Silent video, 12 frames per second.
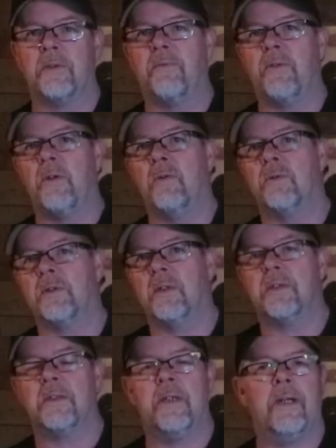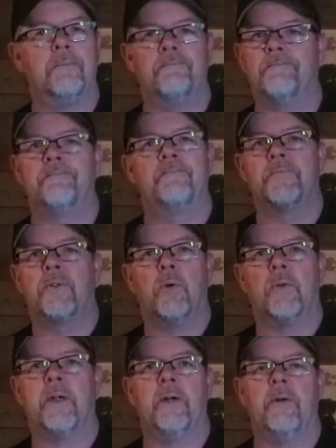the views, and this and that.
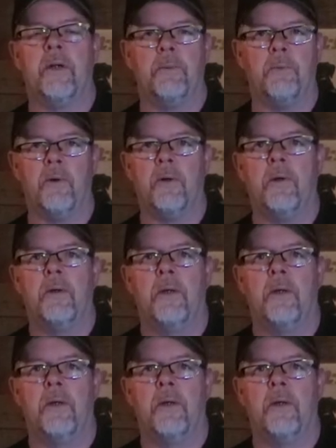Don't care anymore.